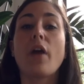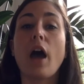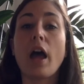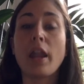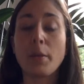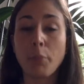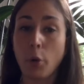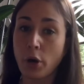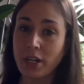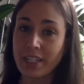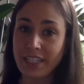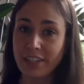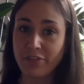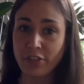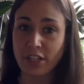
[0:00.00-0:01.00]
An important
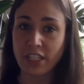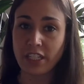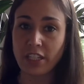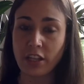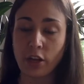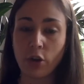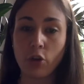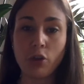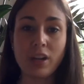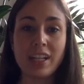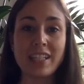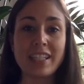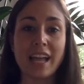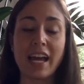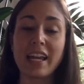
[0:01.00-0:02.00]
difference, though,
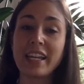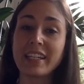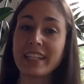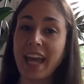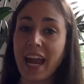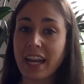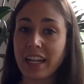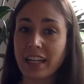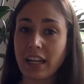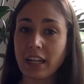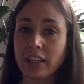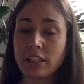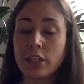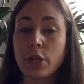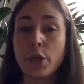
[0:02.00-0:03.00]
is that in
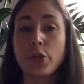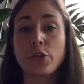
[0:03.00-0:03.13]
Canada,